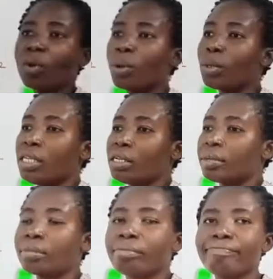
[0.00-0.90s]

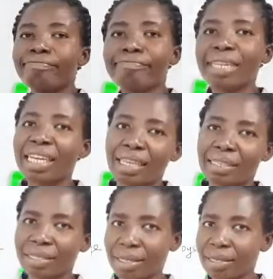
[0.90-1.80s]
Oye
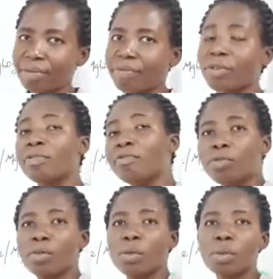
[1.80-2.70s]
Market Day for the
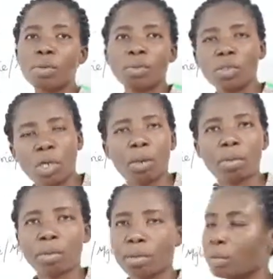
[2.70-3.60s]
female
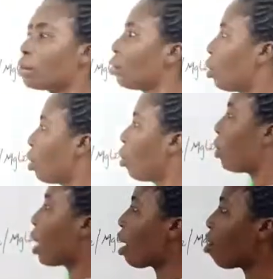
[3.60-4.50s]
child.
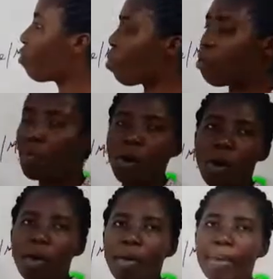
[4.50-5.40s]
We have
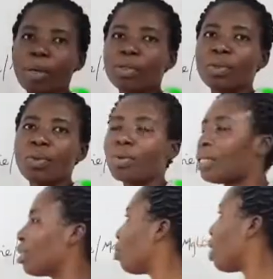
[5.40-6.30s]
Mbo plus Ori.